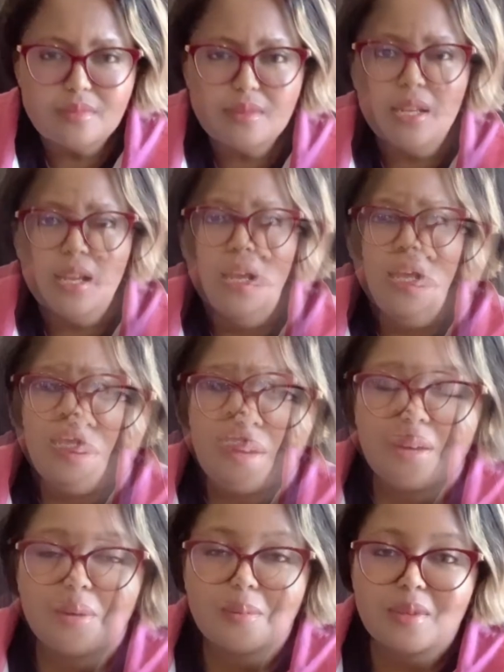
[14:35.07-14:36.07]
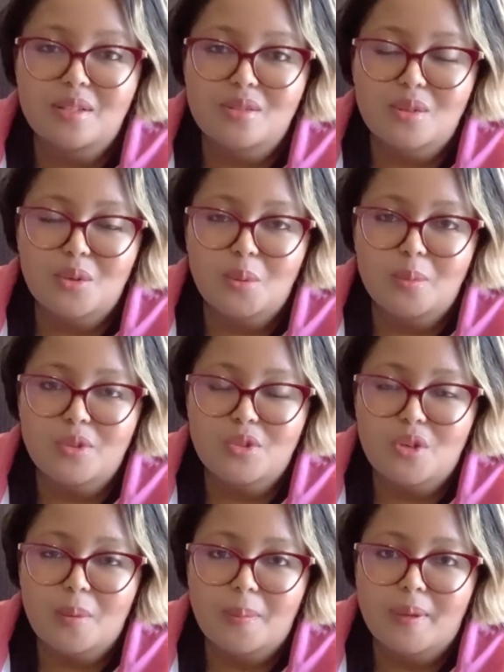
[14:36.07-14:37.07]
So, Aramex so, Global
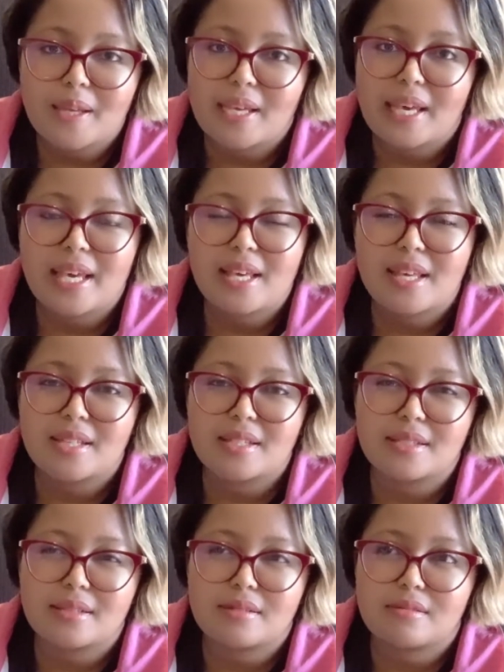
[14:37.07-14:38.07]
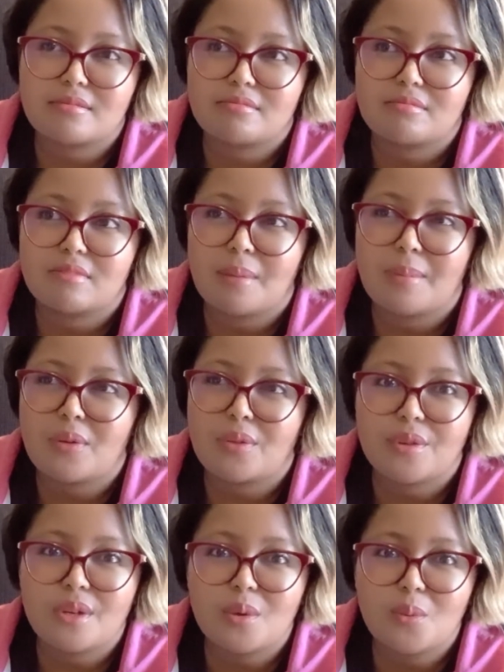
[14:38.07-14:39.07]
Shopper has about
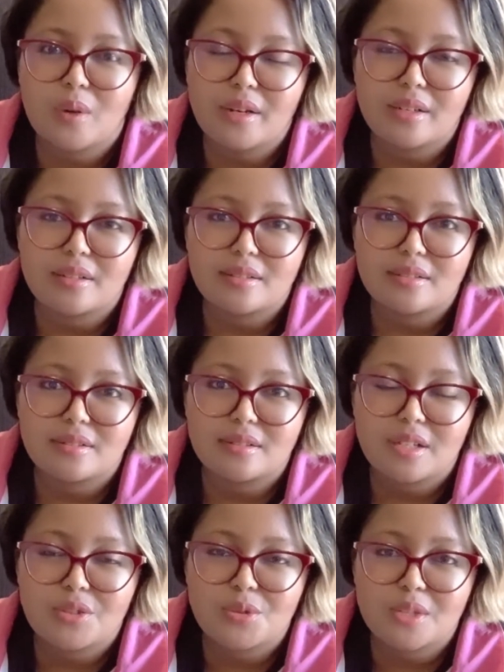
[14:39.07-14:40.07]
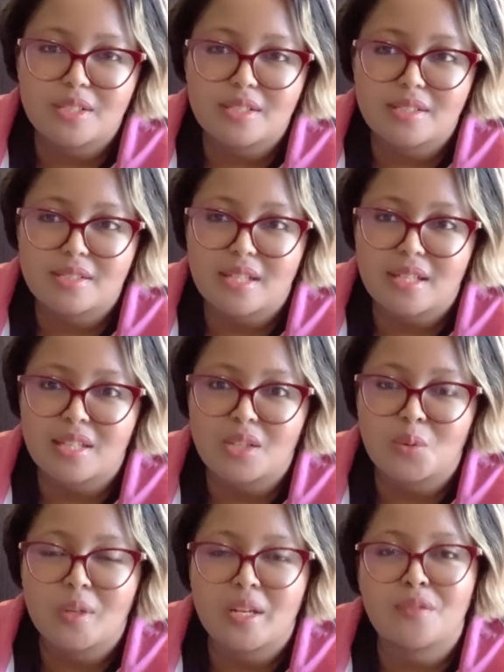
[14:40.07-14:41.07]
31 addresses. I
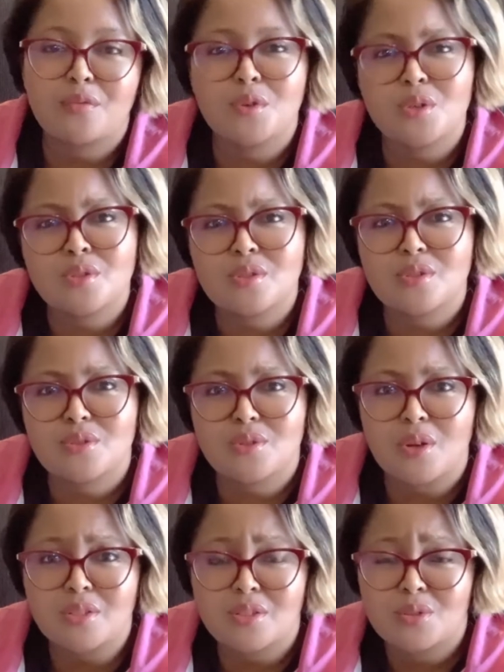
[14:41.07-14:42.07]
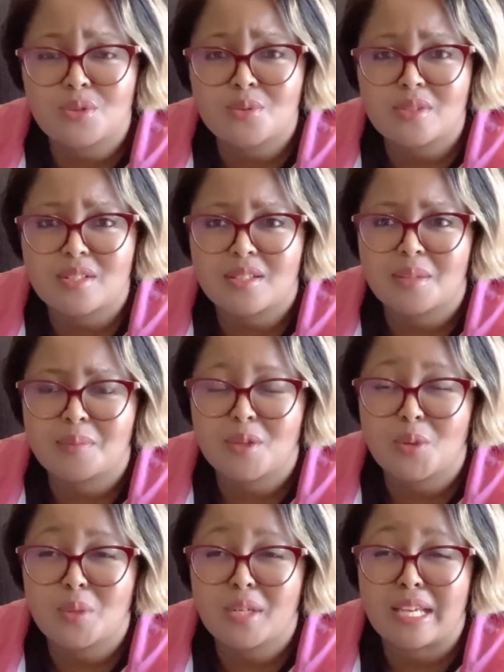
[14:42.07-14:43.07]
think when I first started using them, they
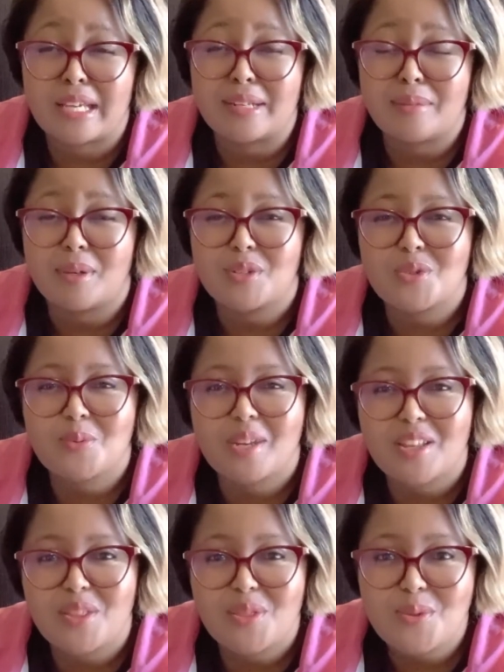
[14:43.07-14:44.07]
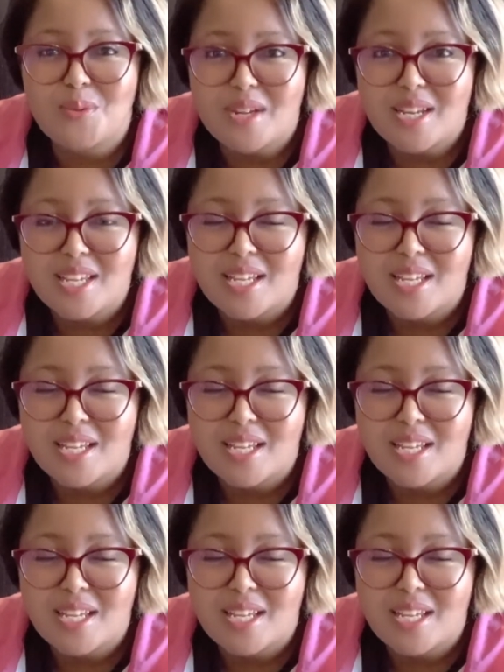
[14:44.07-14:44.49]
only had about 23.